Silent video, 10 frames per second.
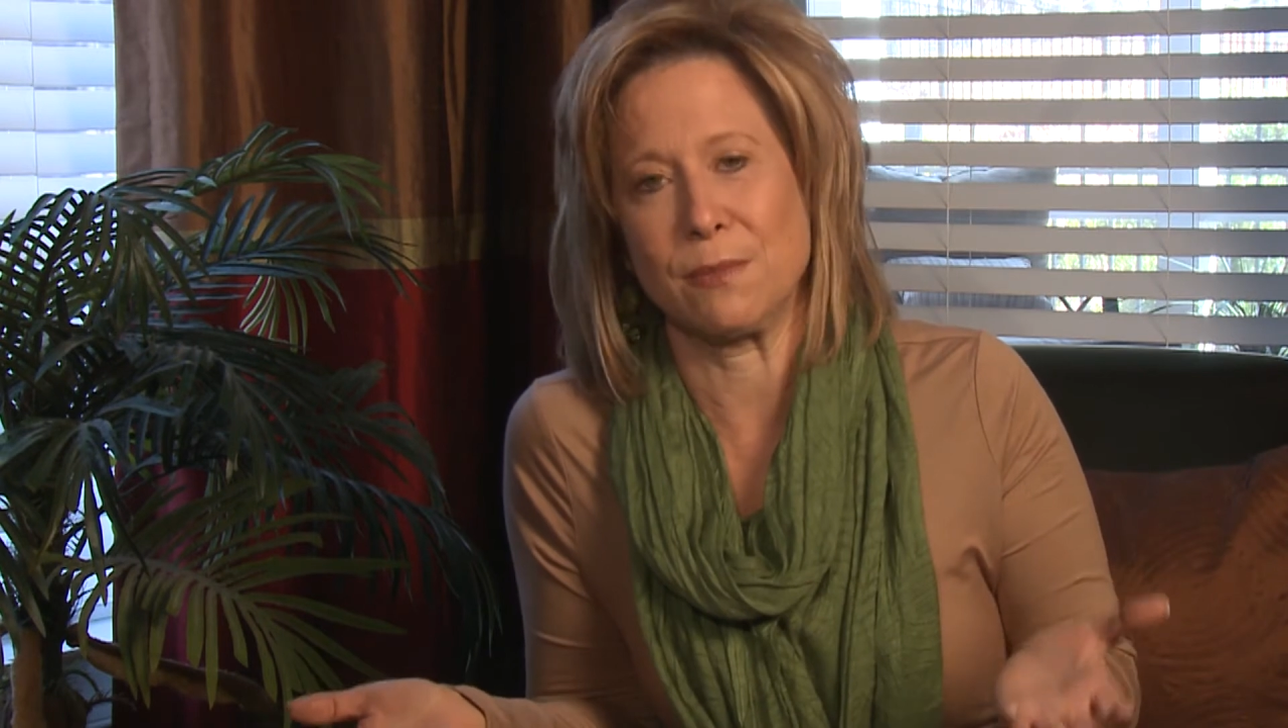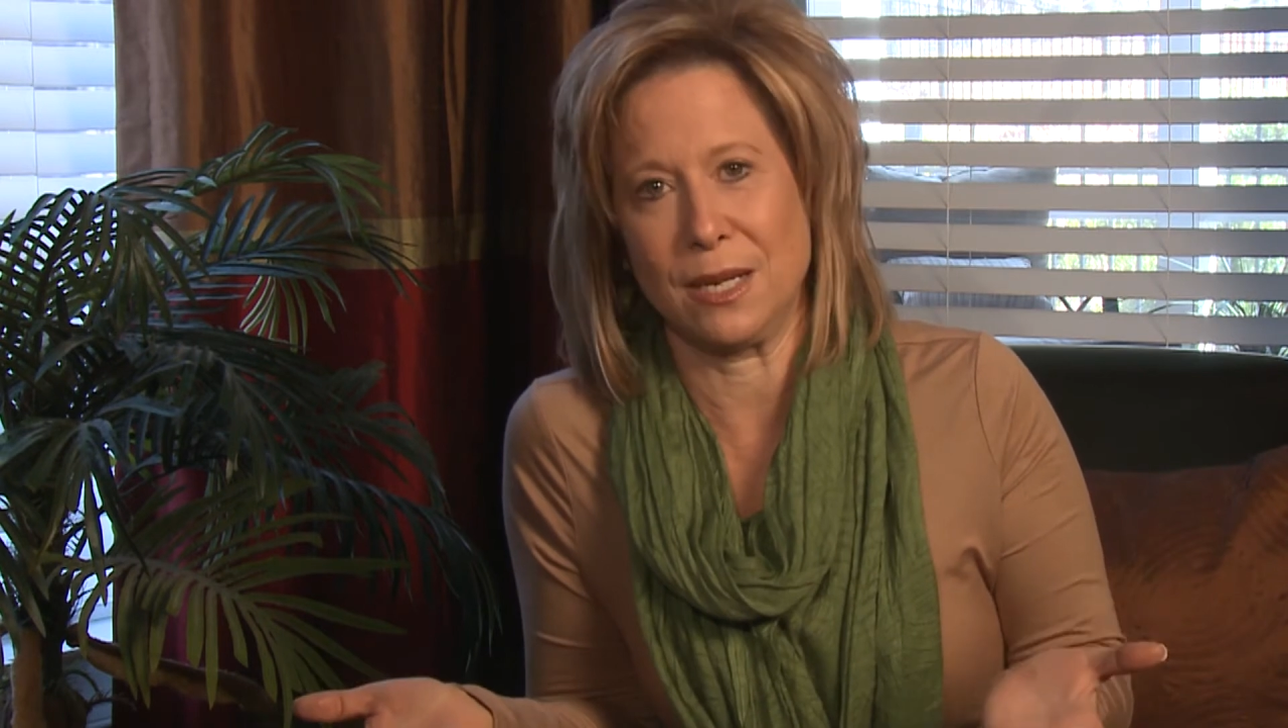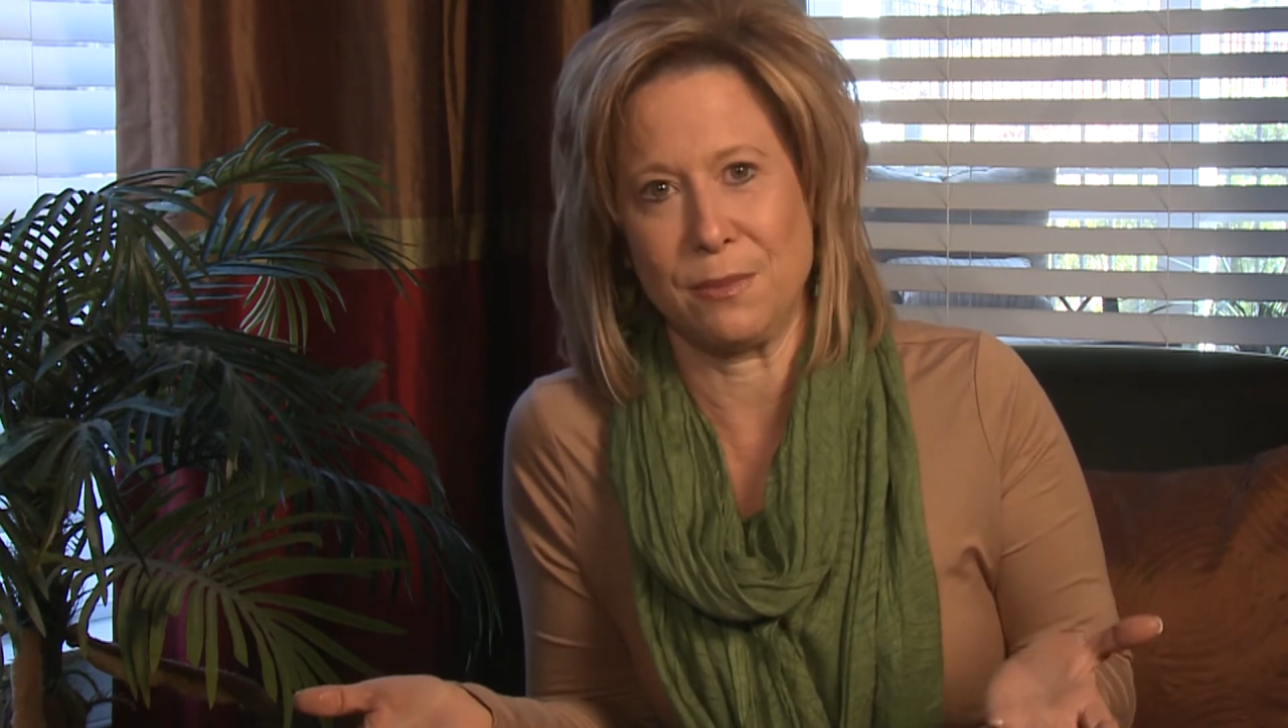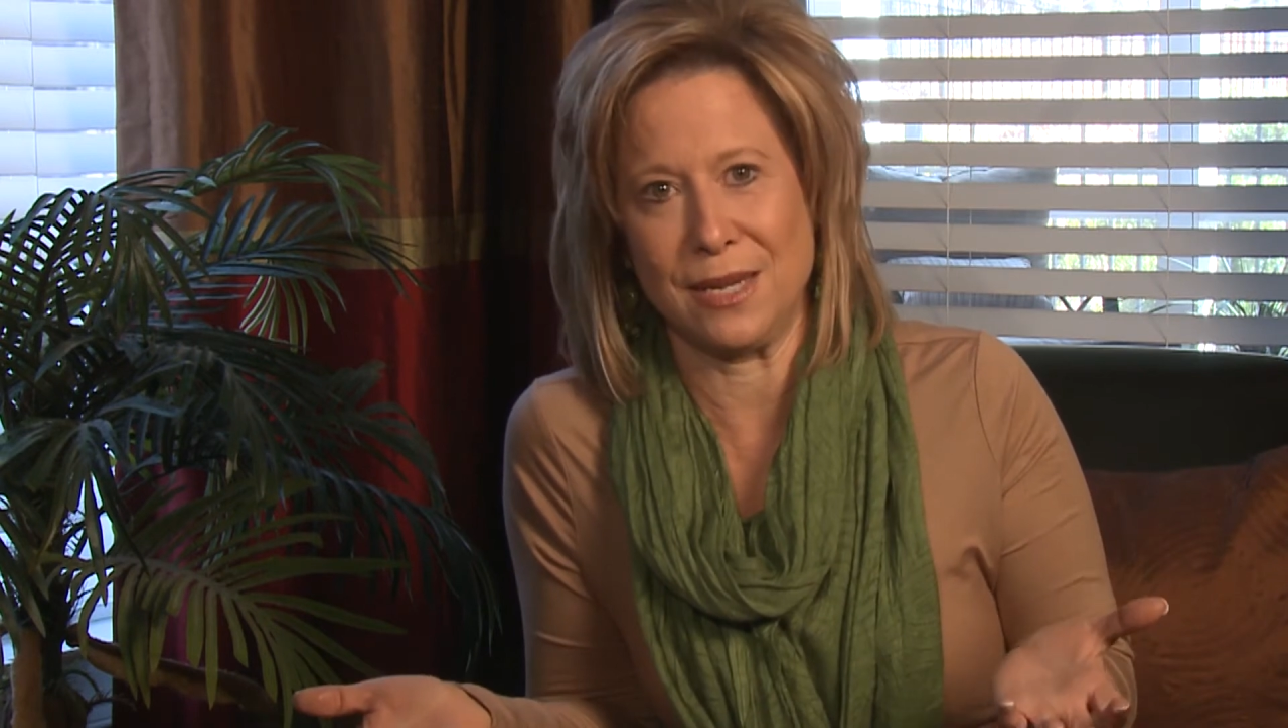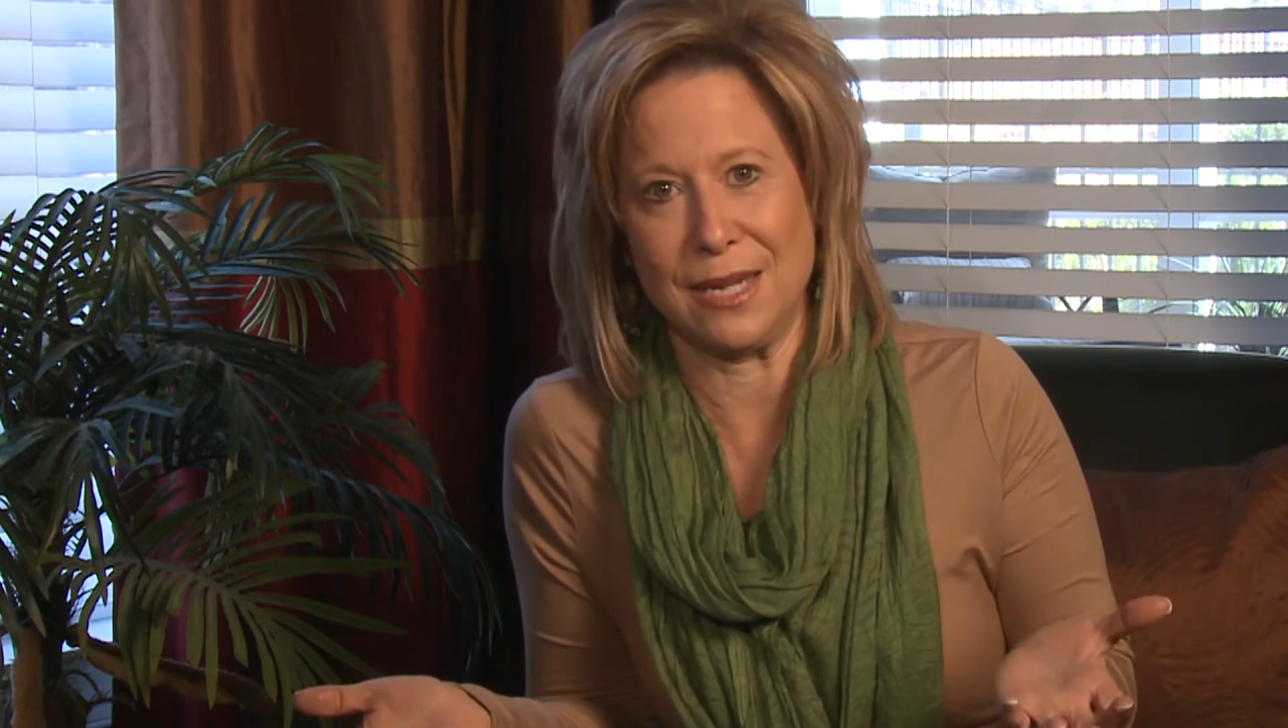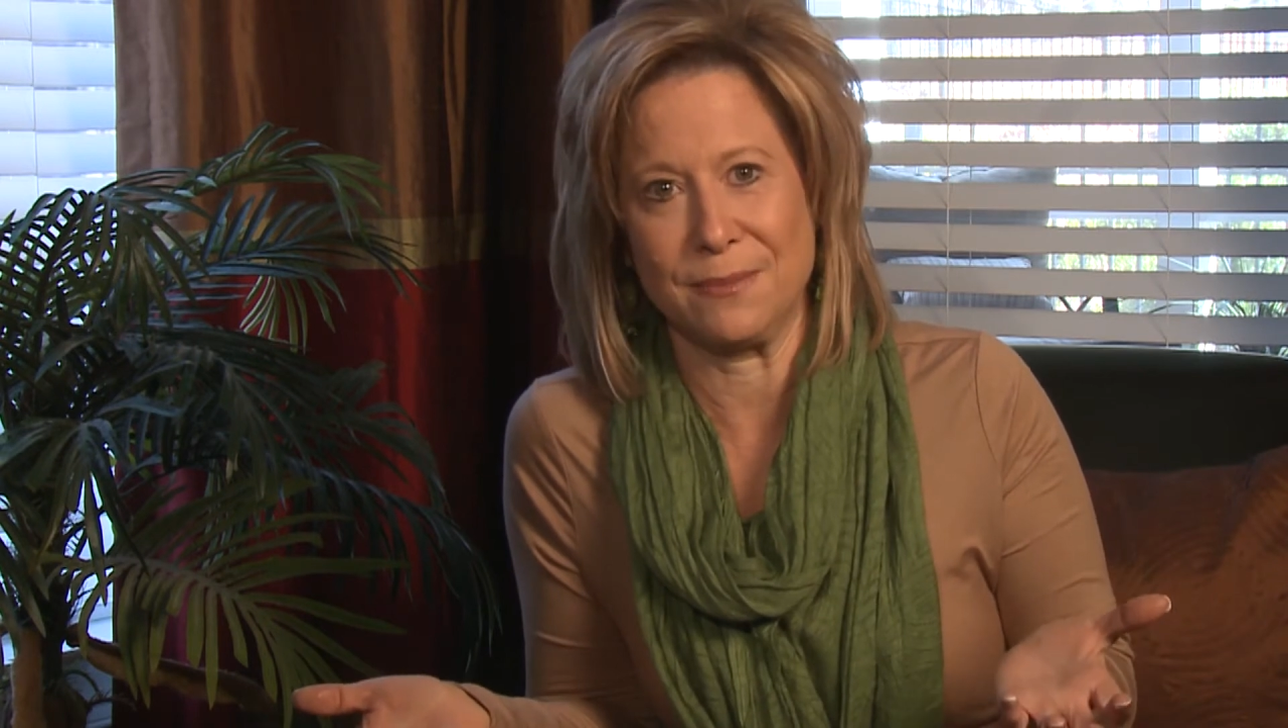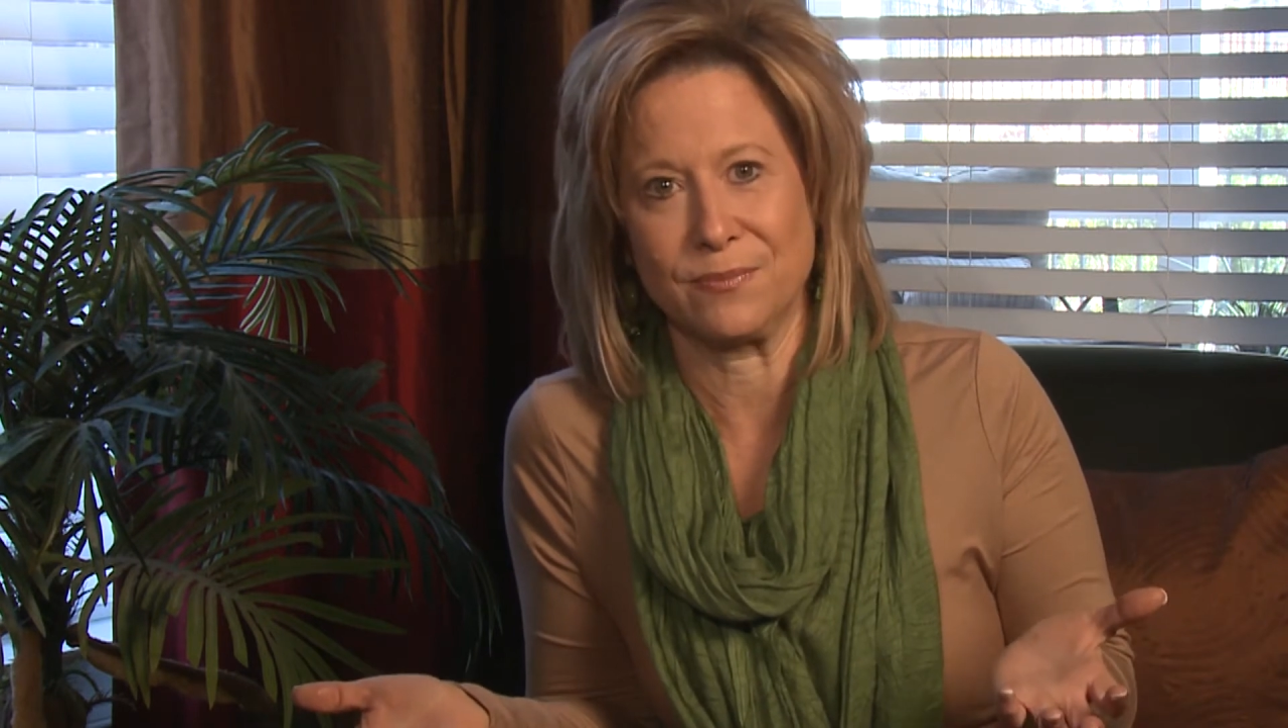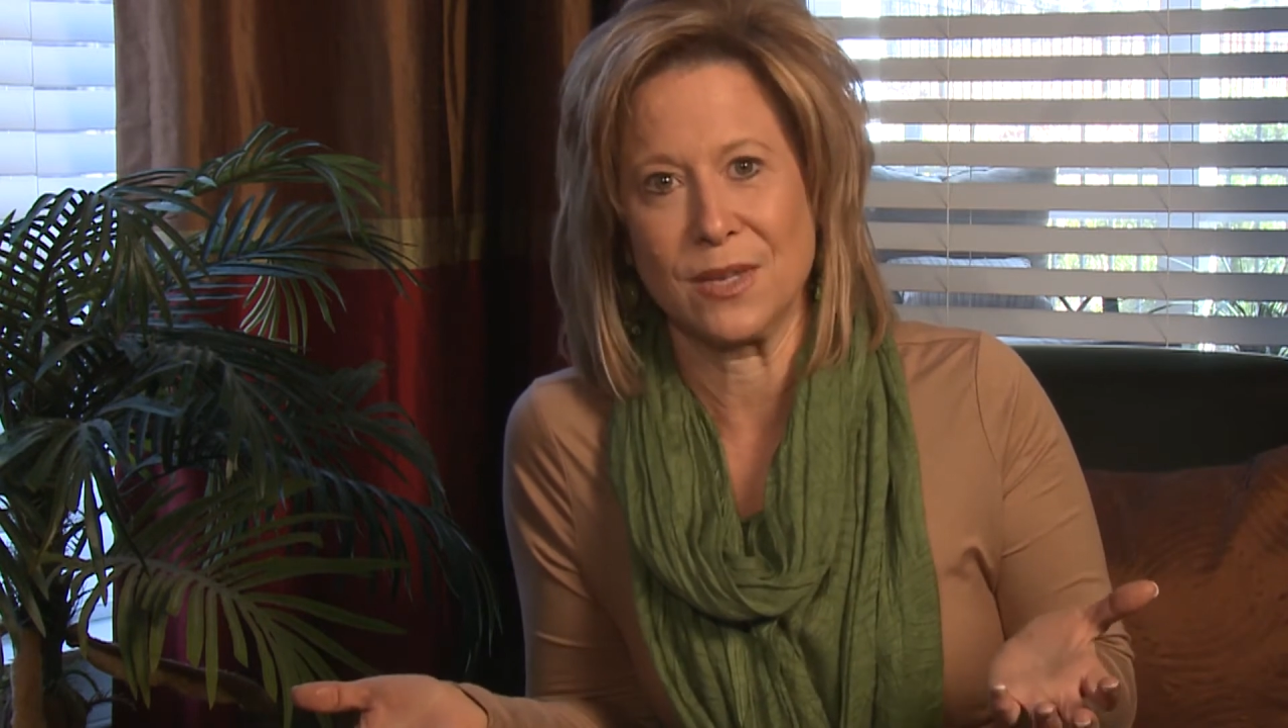me to be.